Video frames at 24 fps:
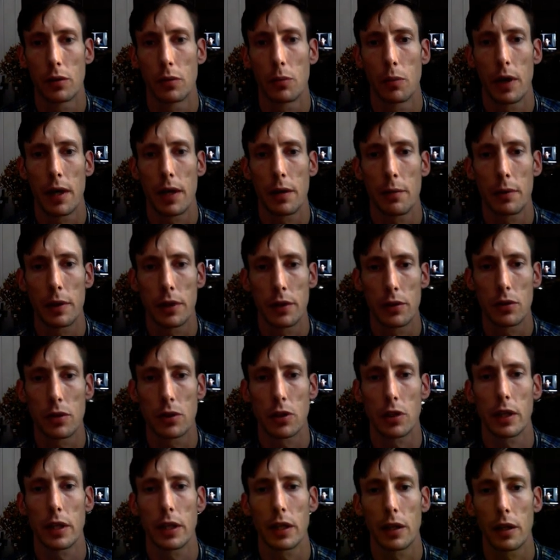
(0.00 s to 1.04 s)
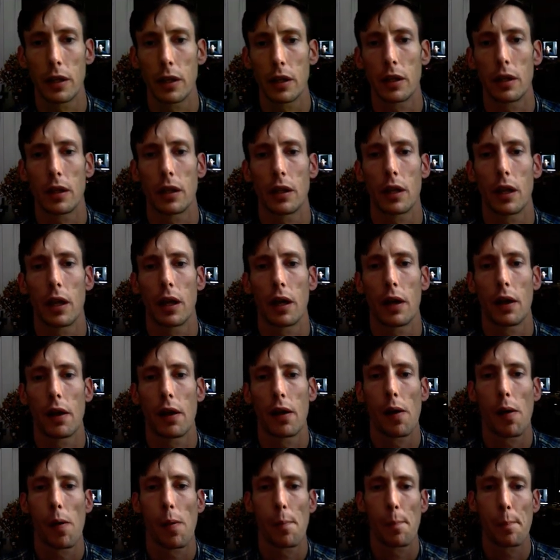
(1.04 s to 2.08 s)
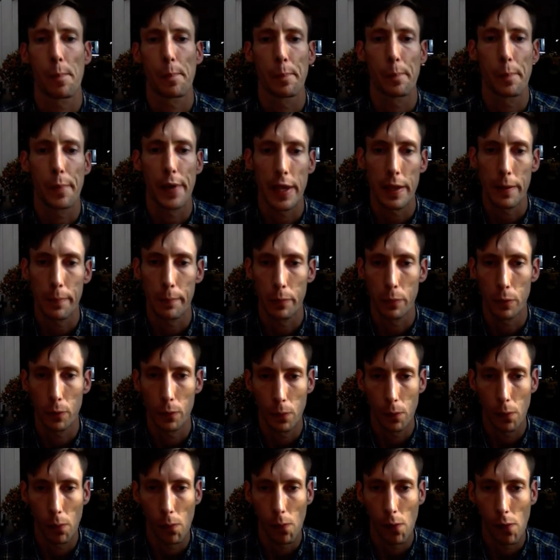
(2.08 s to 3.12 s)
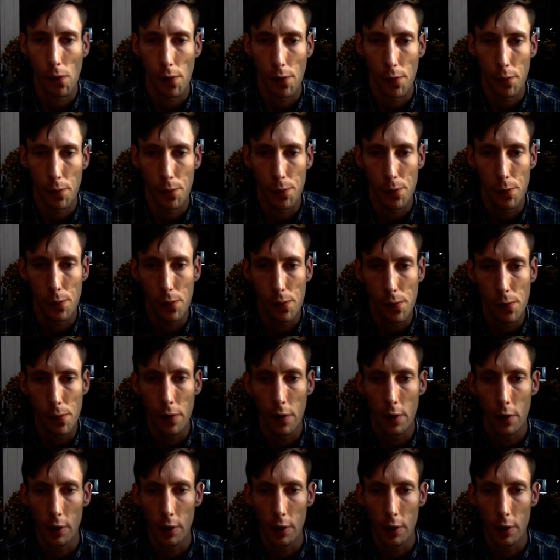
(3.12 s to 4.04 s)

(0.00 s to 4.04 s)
the way we treat people who